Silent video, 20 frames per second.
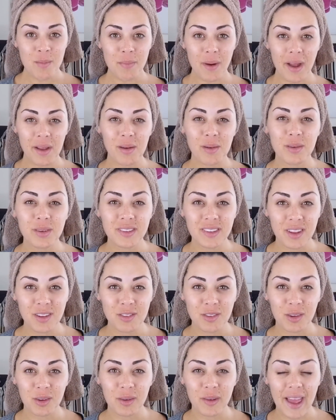But I also
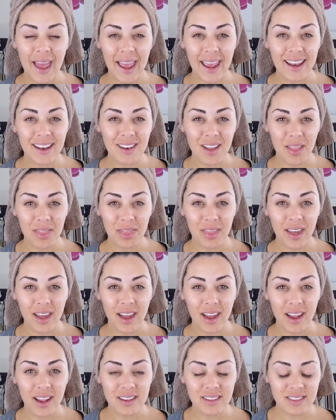do
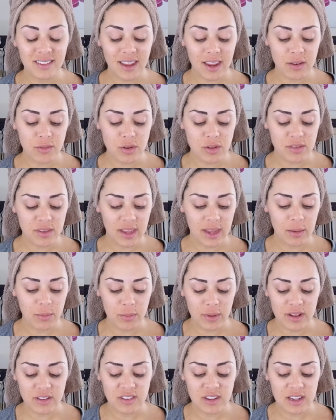another skin
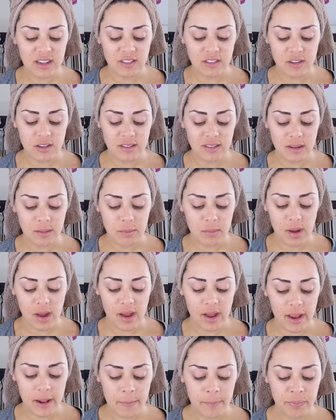routine which is using
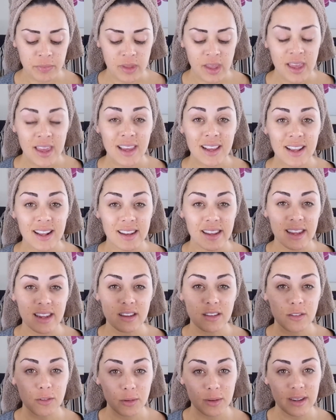my
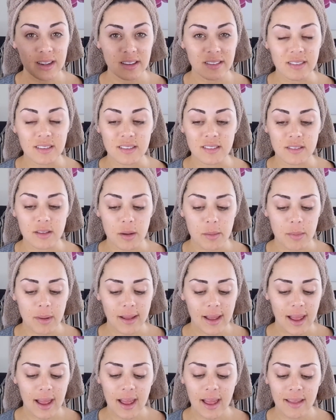Clinique Sonic System,
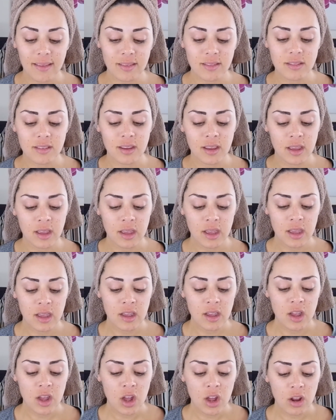and
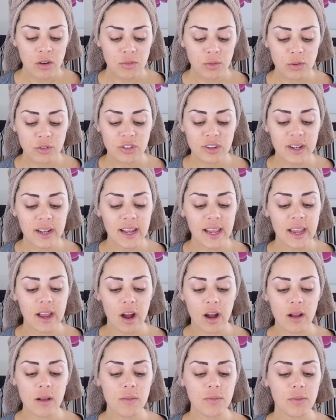unfortunately
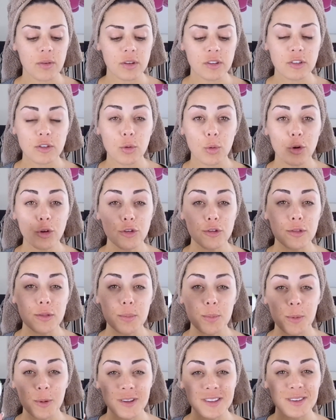I've squashed
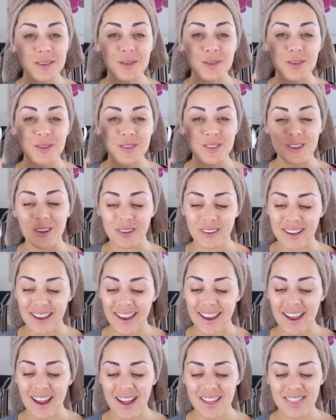the bristles on
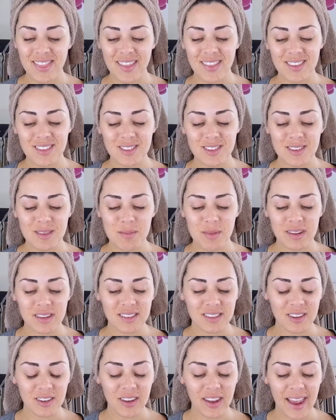here. I think this is in my
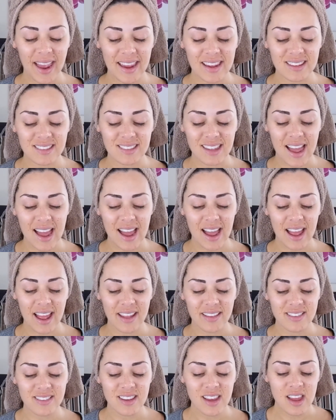suitcase
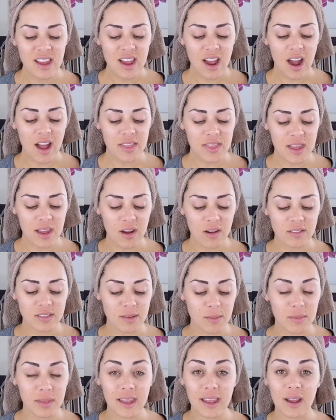and I think
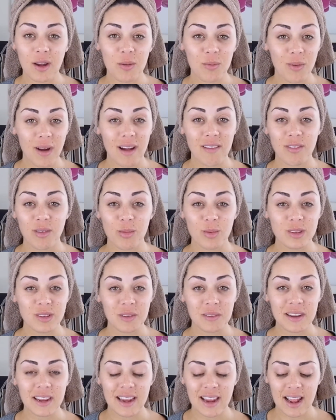something, whatever was
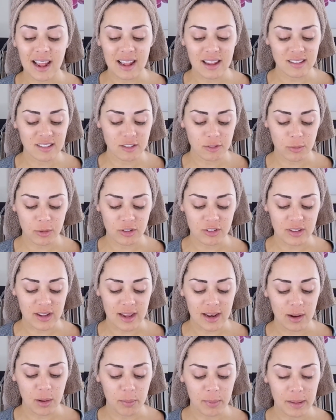on it, has squished
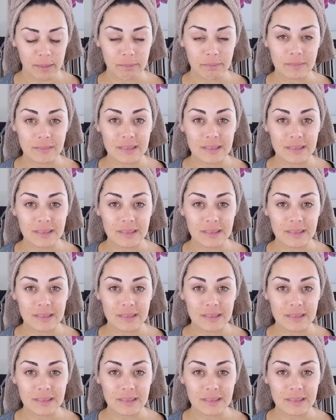it a little bit.